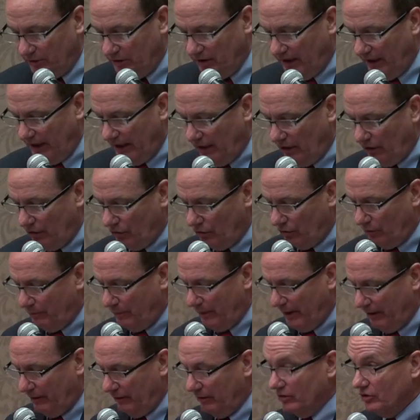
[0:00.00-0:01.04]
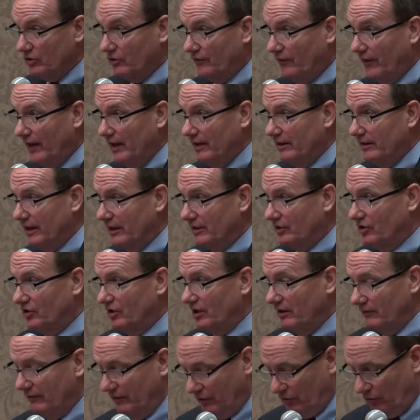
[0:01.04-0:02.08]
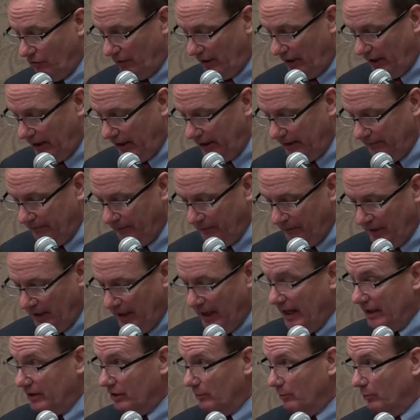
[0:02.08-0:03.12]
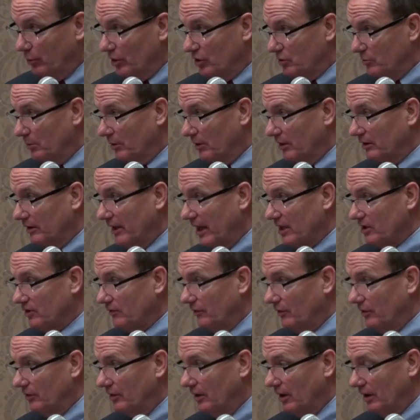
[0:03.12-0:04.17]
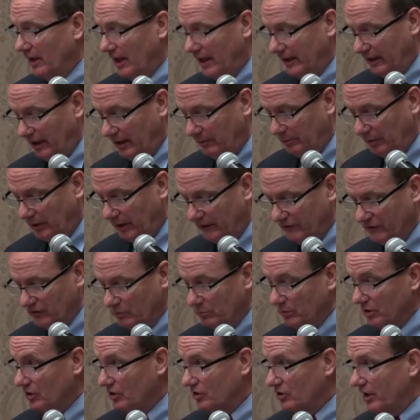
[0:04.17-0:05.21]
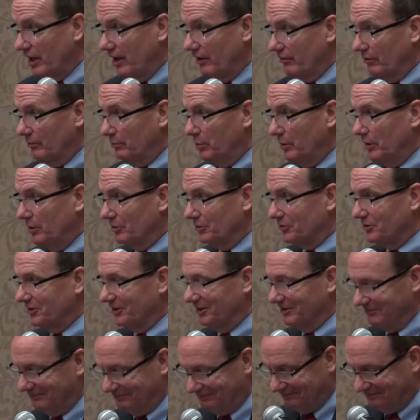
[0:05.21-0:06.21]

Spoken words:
today are her parents, Faith and Stephen Gray, and the principal at Glassford Illini Bluffs, Mrs. Karen Peterson.